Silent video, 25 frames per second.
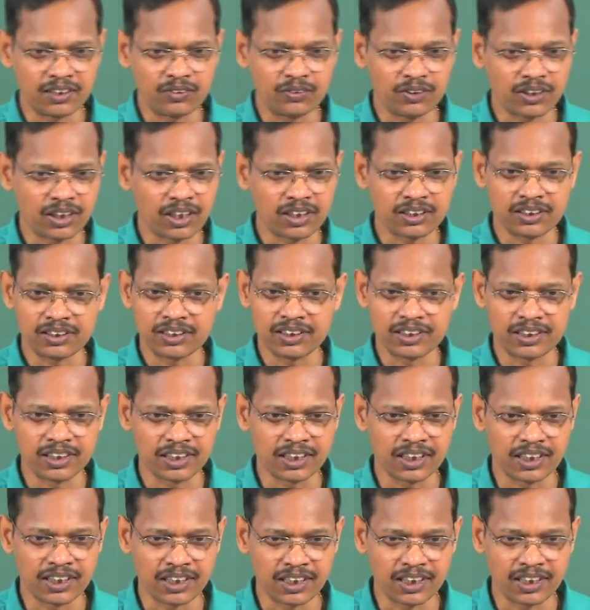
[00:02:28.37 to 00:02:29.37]
or you can see GC
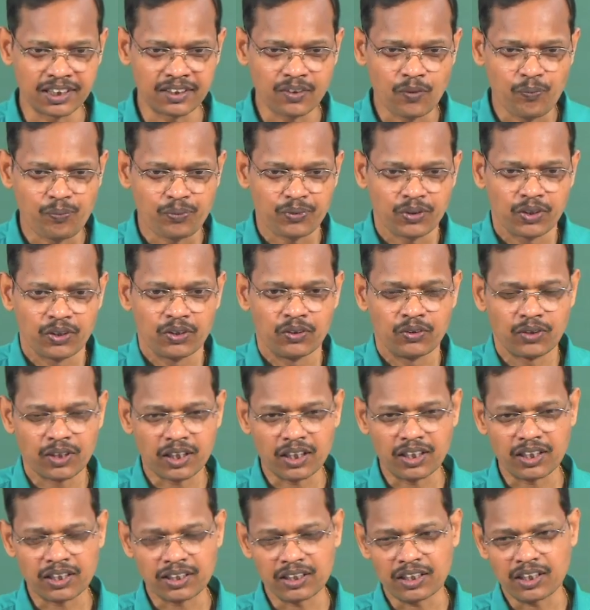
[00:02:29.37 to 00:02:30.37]
content,
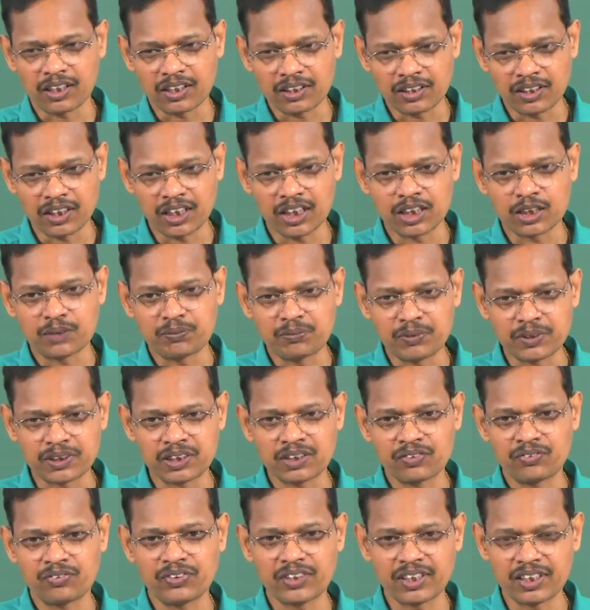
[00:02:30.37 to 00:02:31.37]
okay, are any
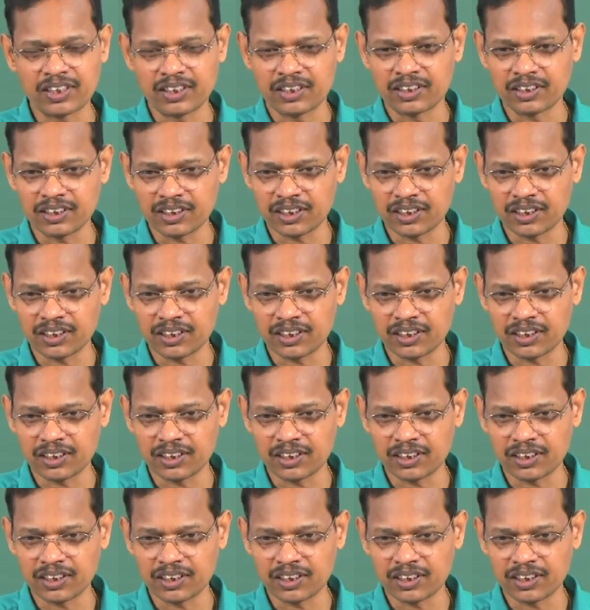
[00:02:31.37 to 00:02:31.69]
specific